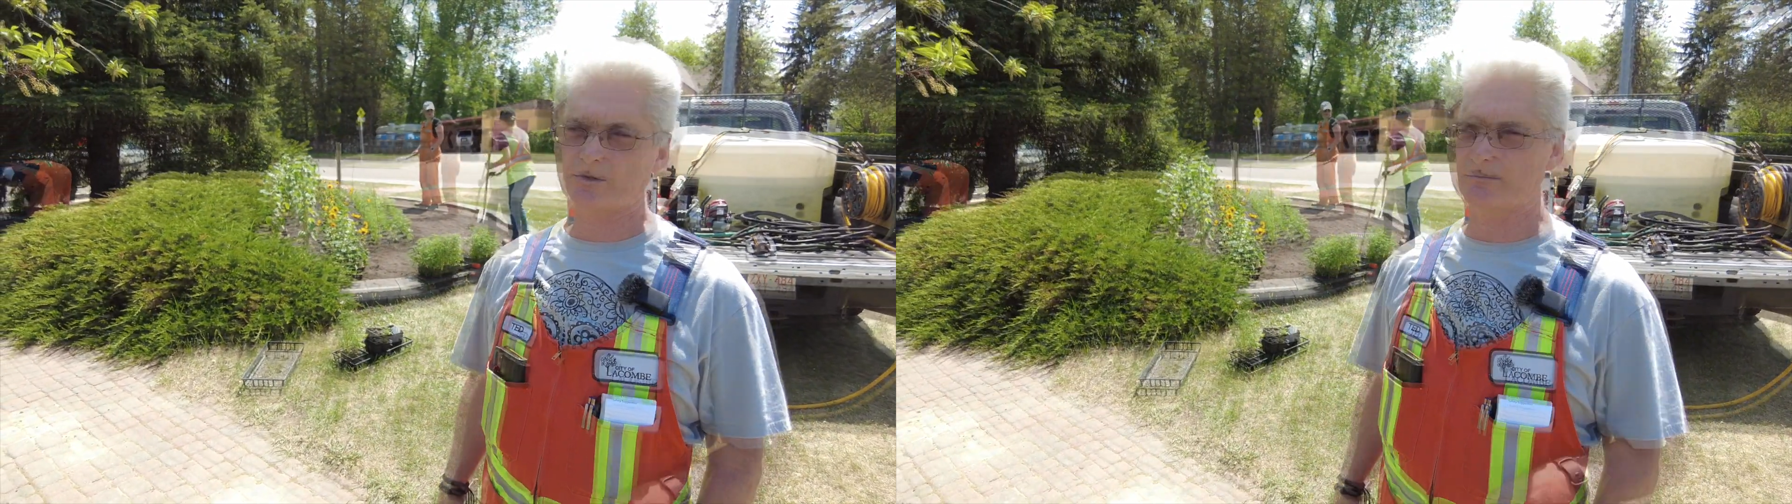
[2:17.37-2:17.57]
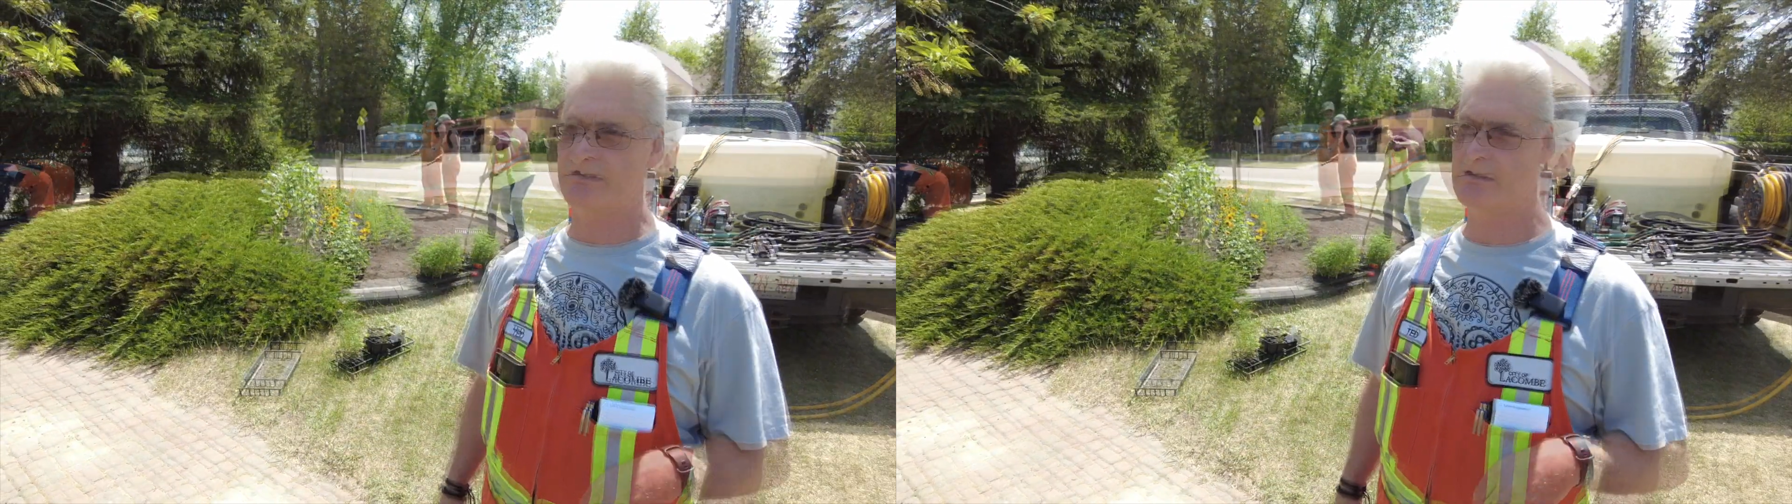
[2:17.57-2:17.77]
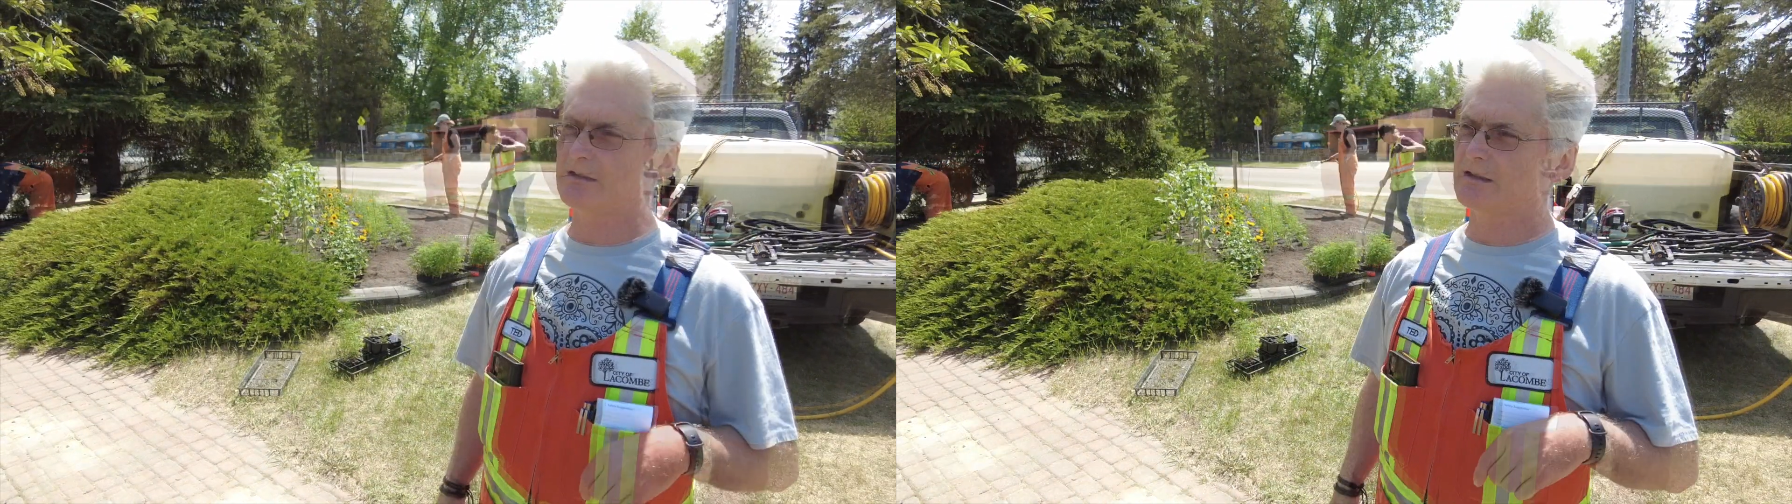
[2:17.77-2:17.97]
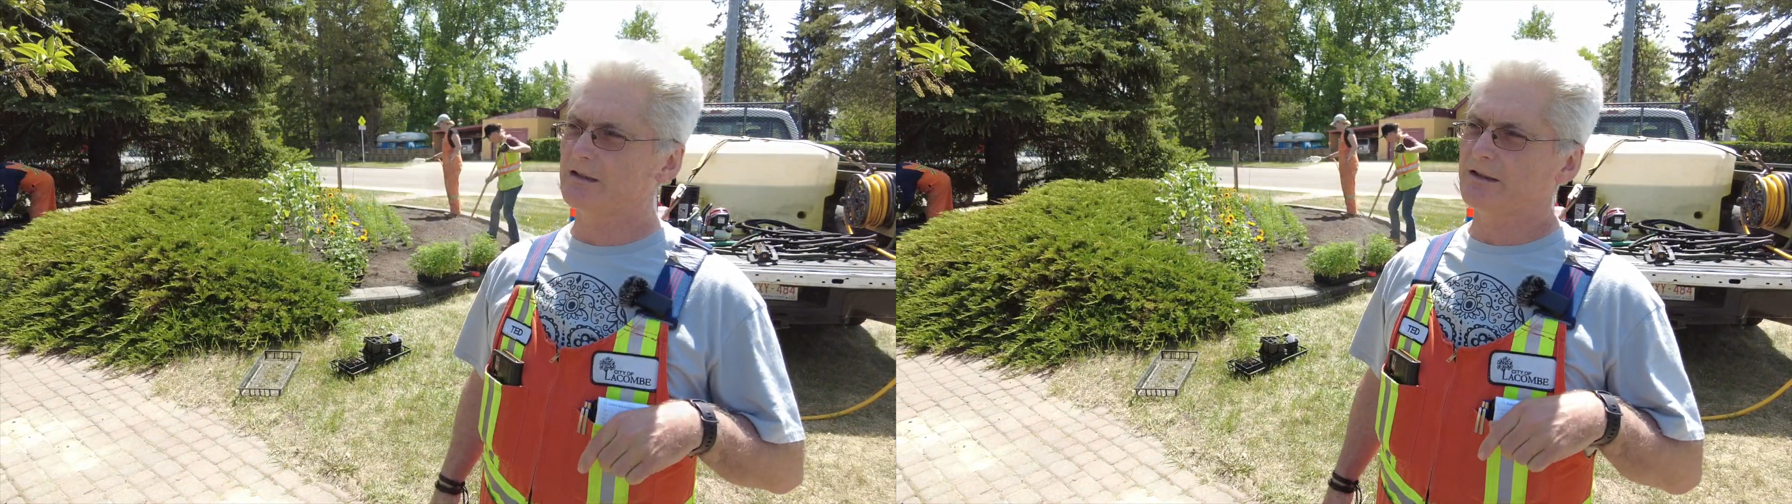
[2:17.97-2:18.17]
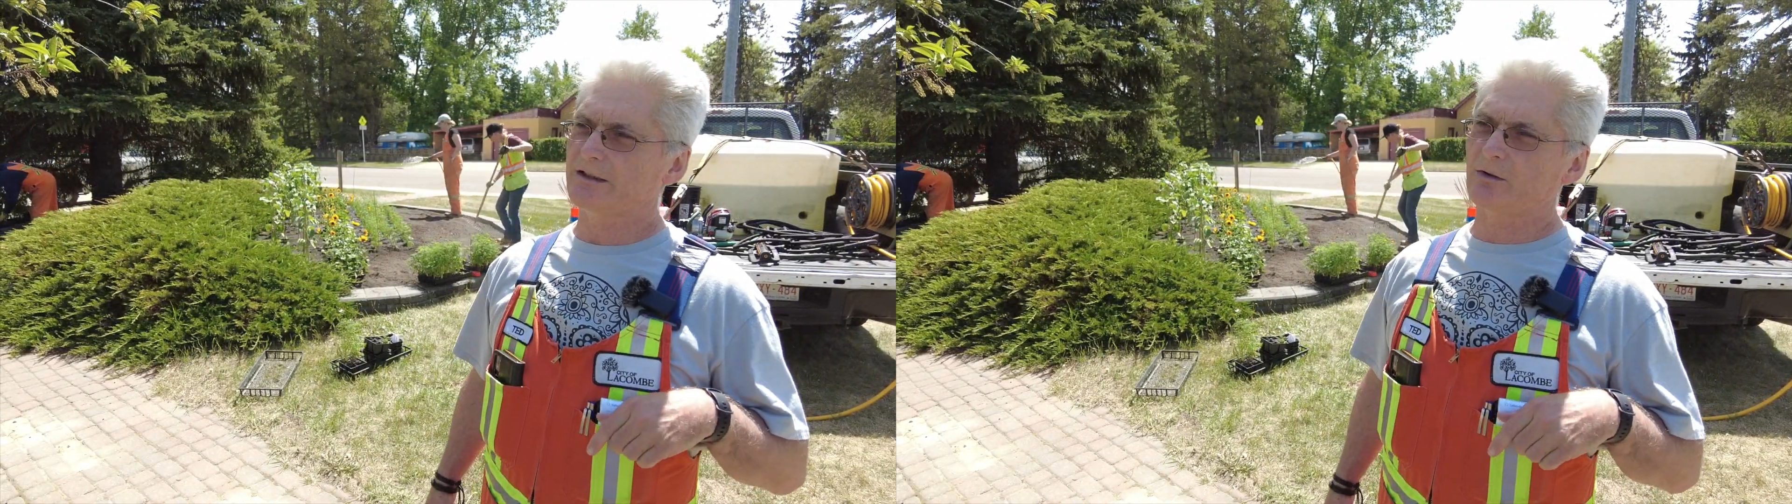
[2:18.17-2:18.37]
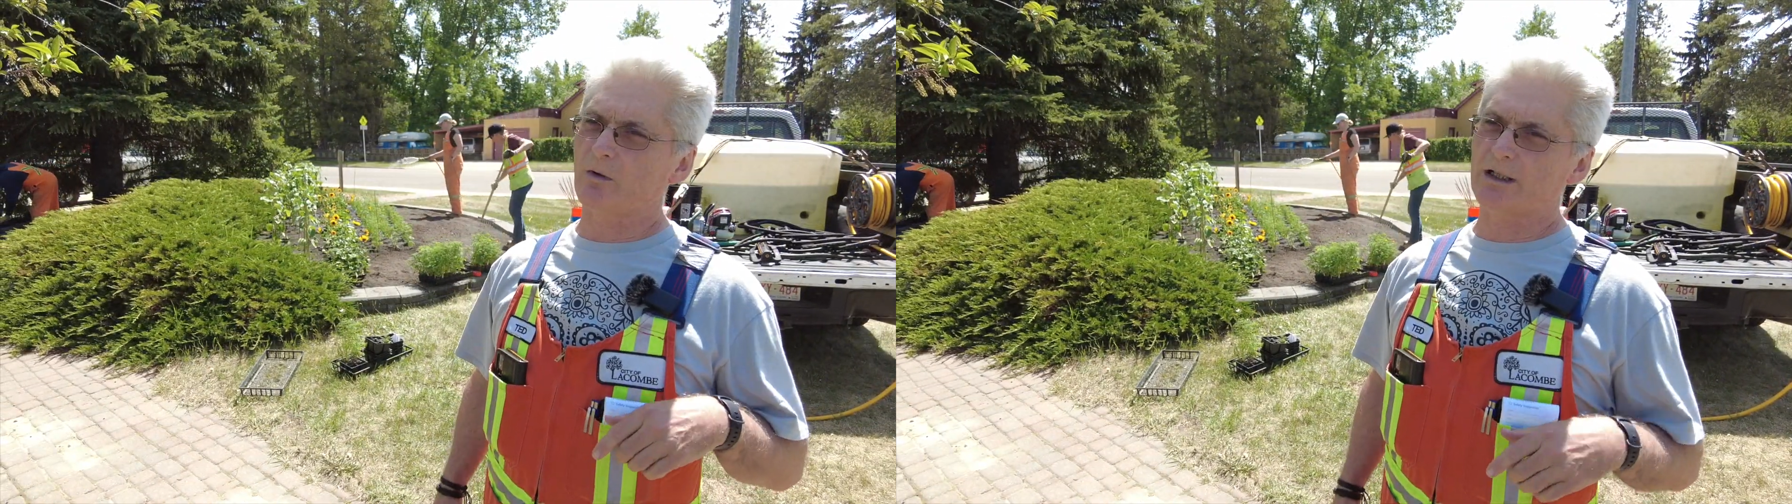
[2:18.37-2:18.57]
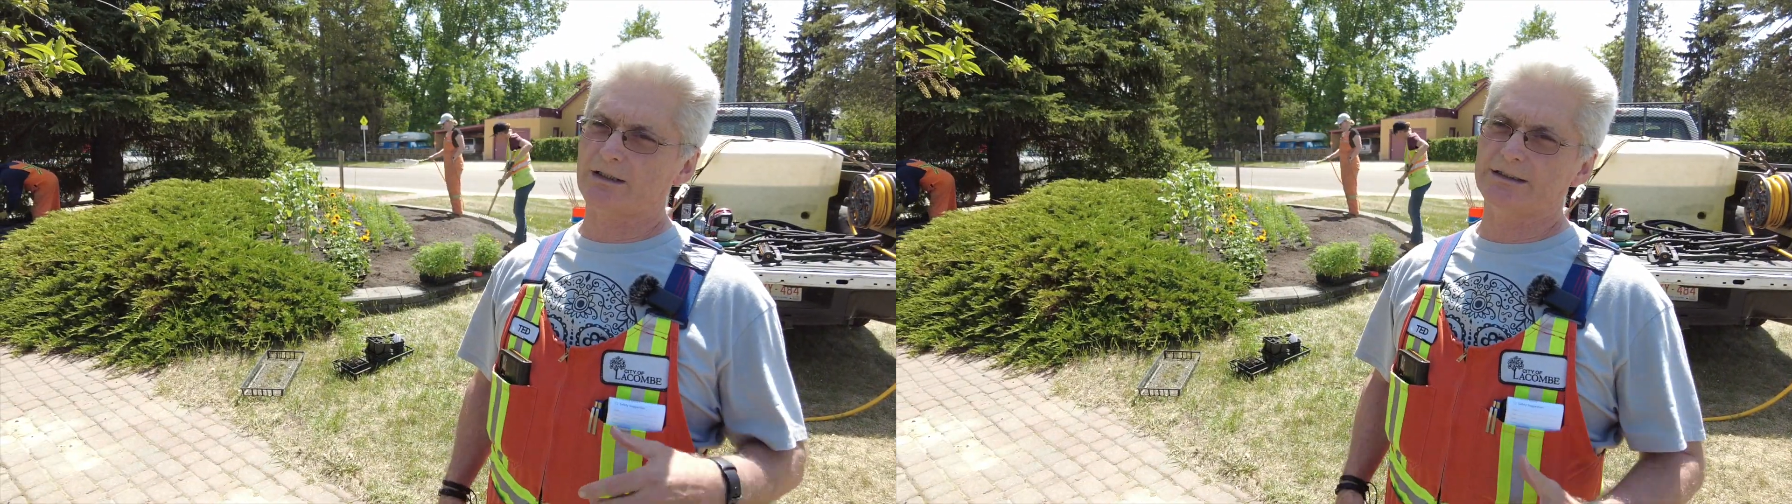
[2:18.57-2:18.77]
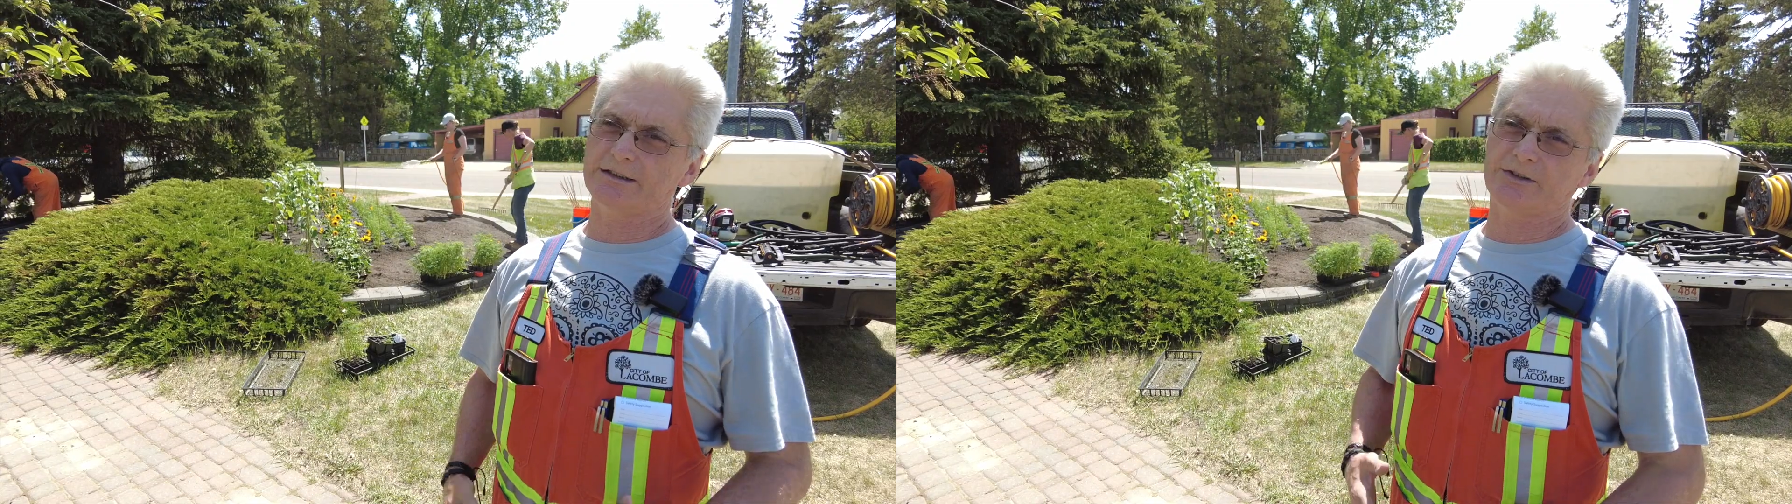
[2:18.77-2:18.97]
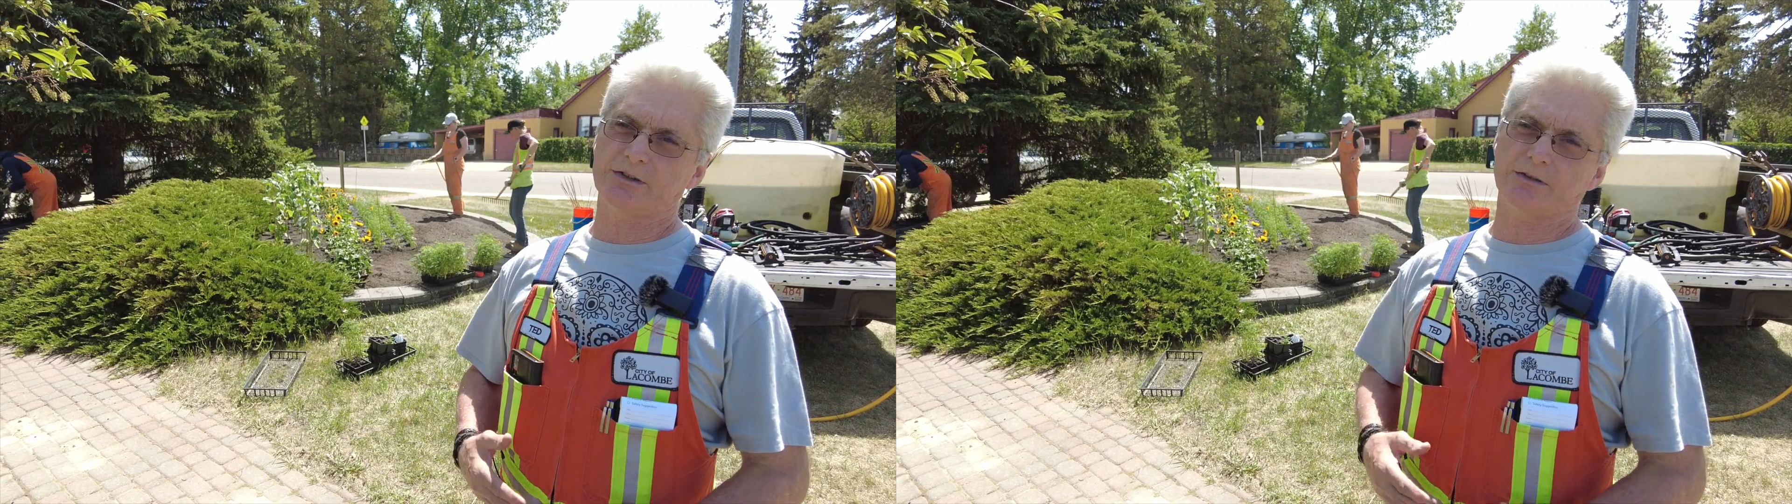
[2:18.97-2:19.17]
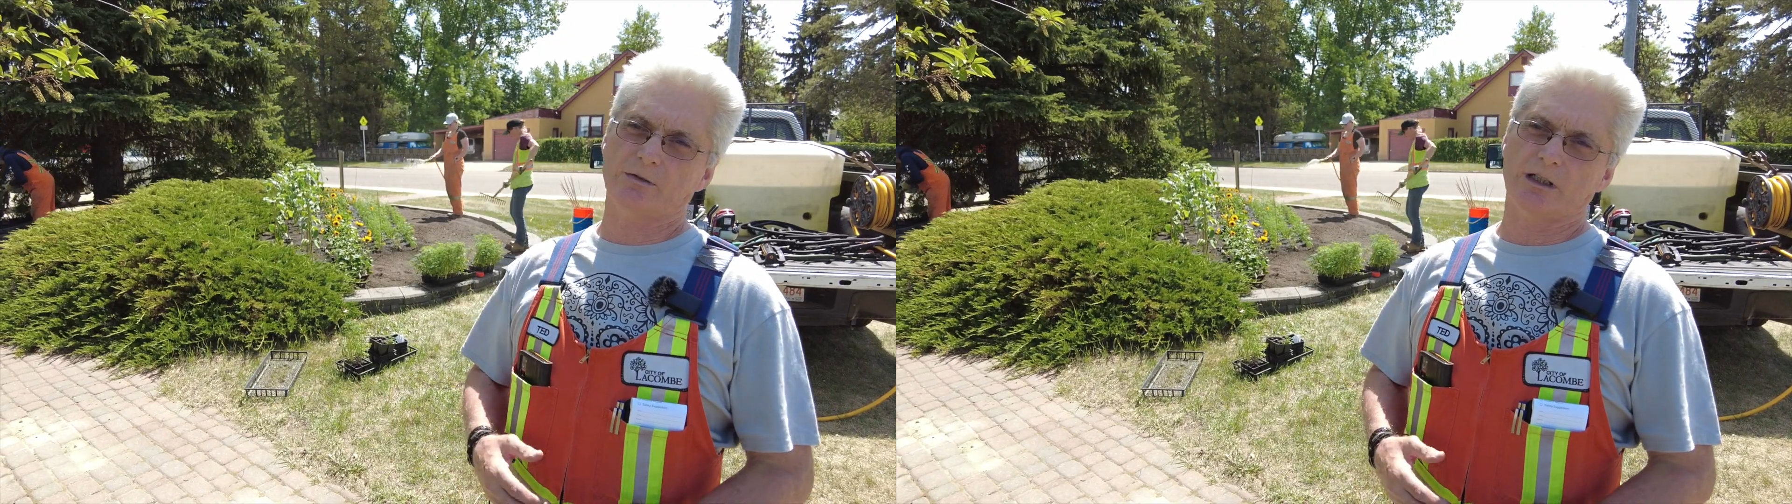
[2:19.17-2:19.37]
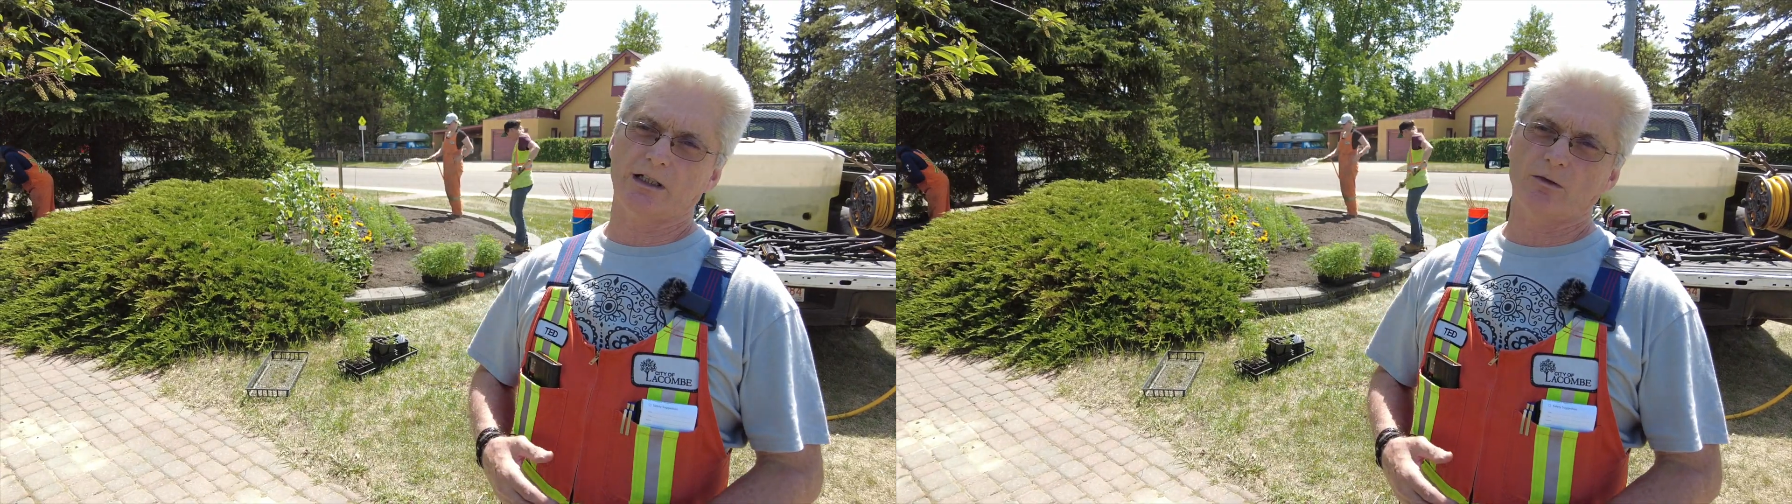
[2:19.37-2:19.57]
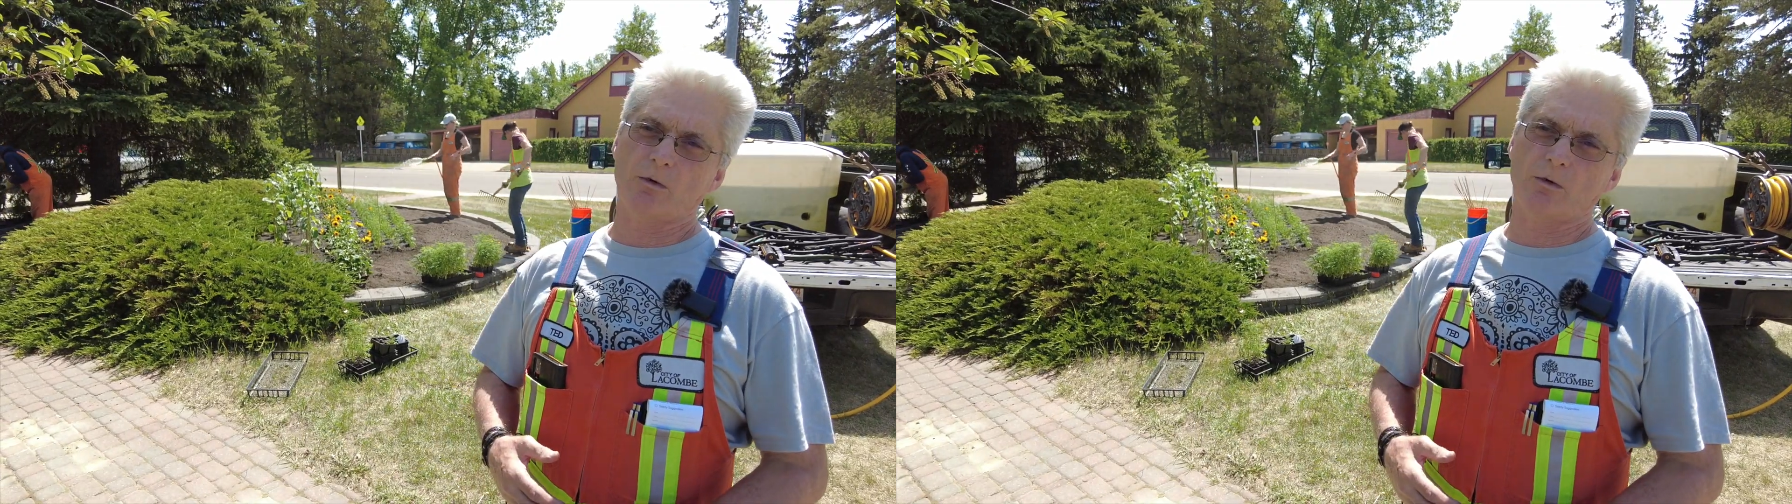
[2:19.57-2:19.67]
So you're wanting to uh,